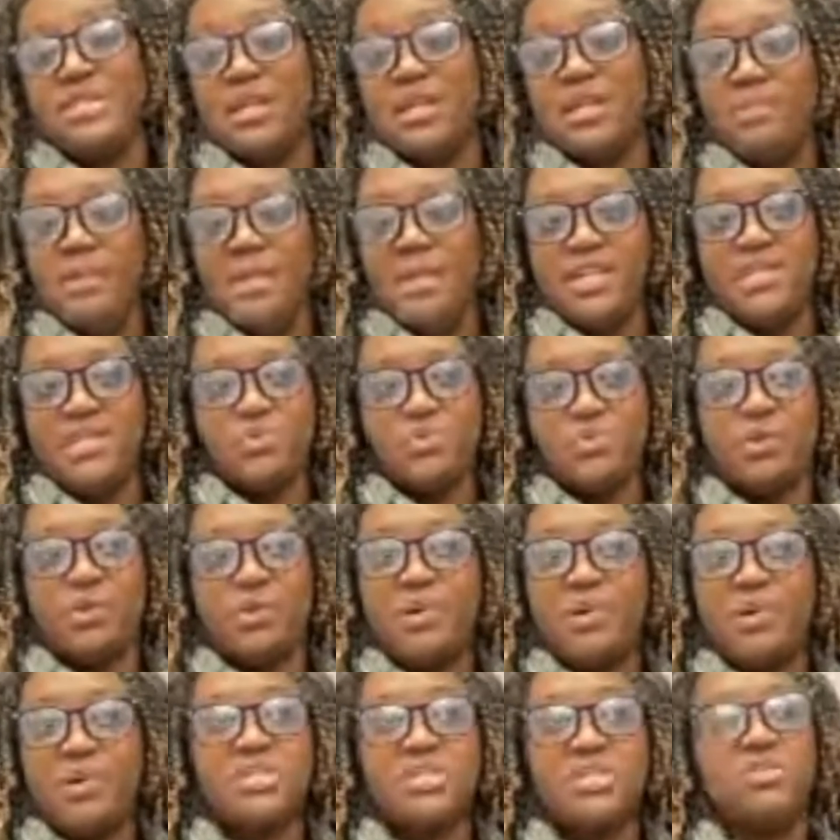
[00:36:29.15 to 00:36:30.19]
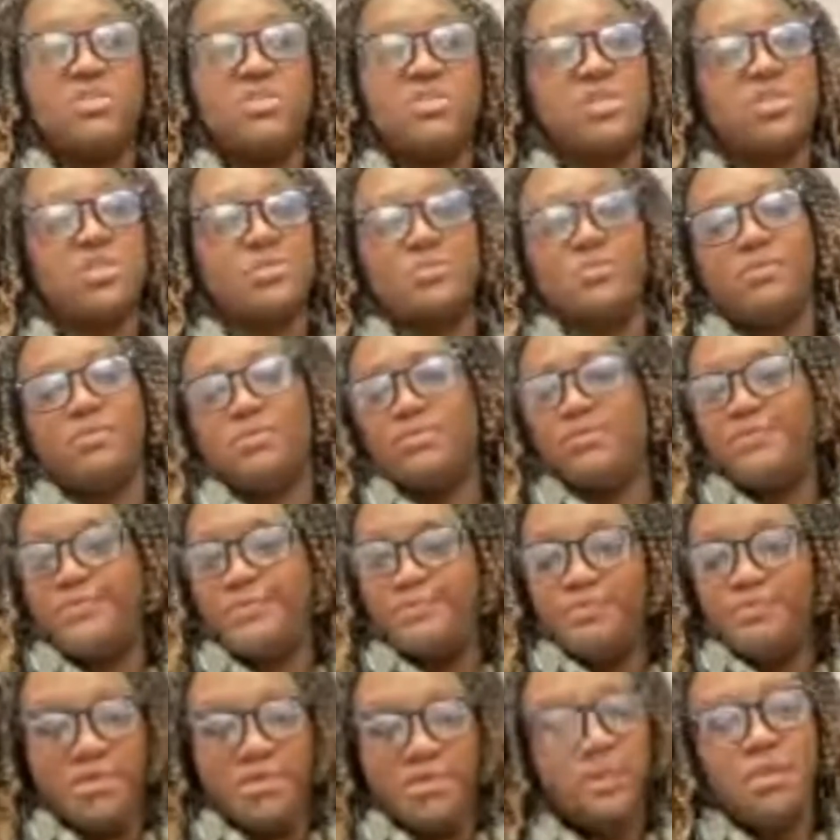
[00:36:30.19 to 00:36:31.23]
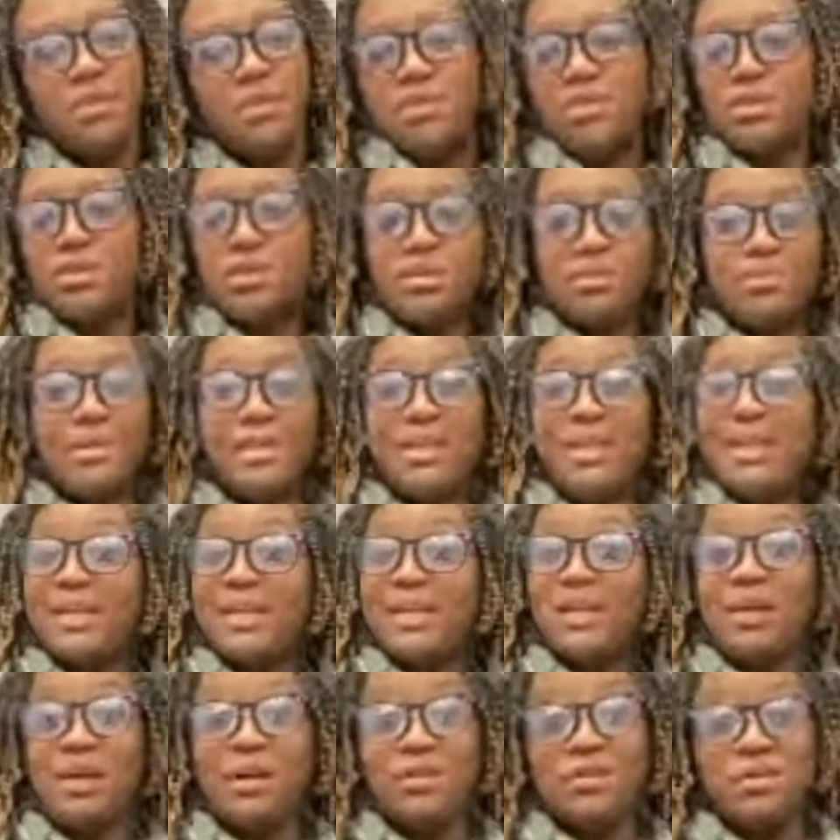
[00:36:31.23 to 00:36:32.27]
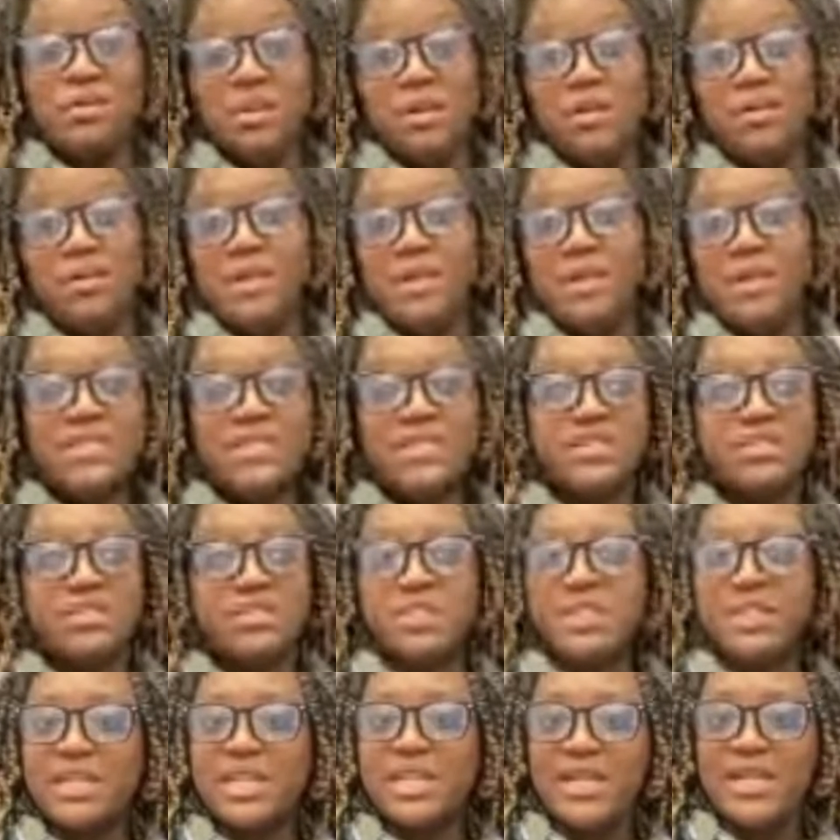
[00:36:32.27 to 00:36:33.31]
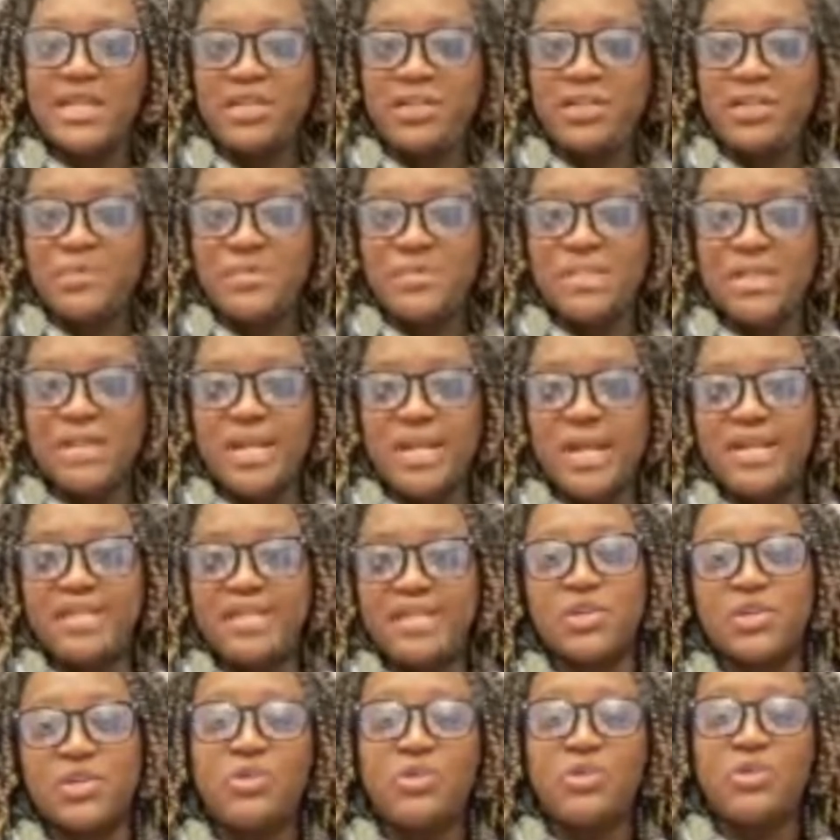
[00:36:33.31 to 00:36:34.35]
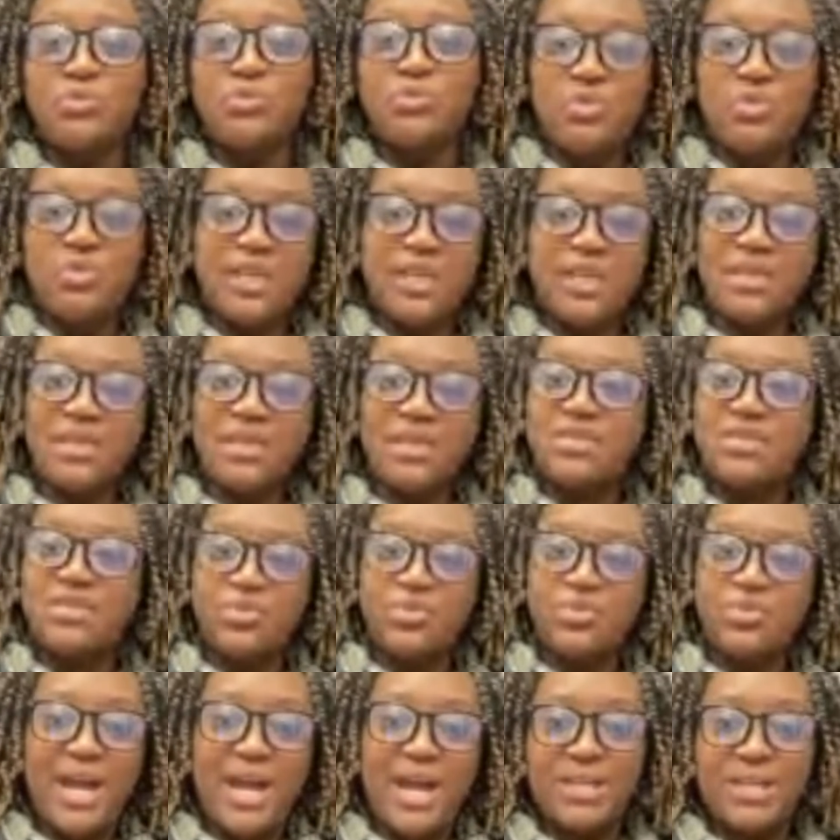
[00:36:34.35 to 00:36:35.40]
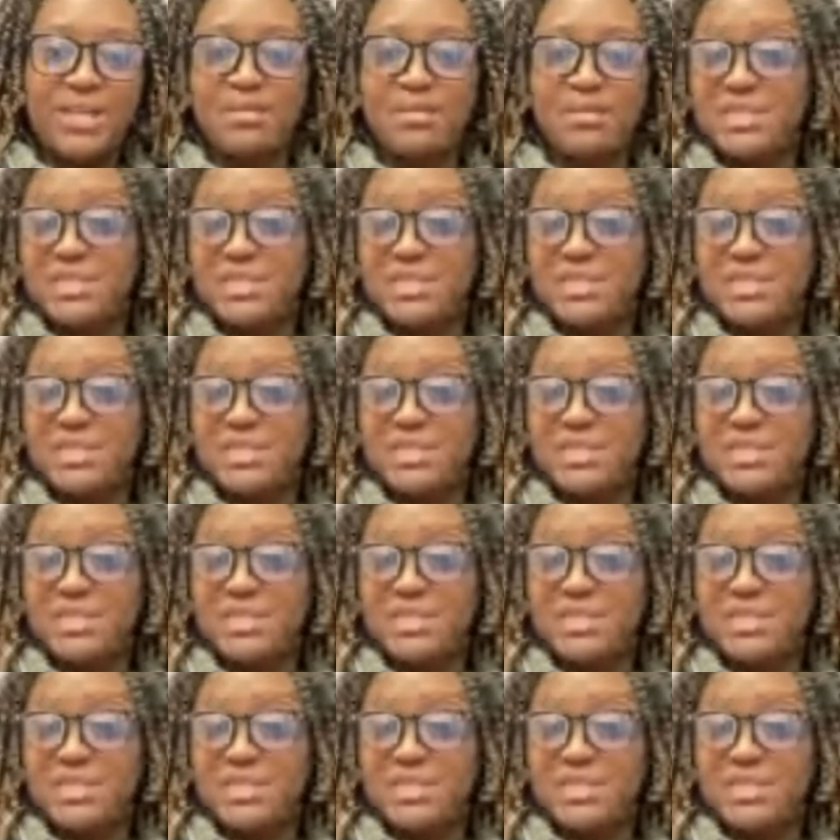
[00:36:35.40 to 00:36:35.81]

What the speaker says: you're going to be like, oh no, they seriously can't do it today. So you kicking and dragging them is not going to do anything. Right. So